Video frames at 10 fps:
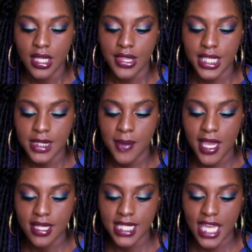This
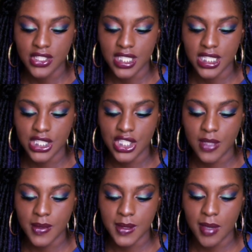pair is actually the
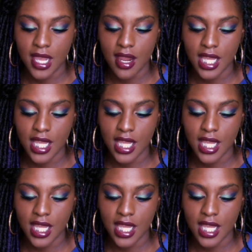cheapest pair,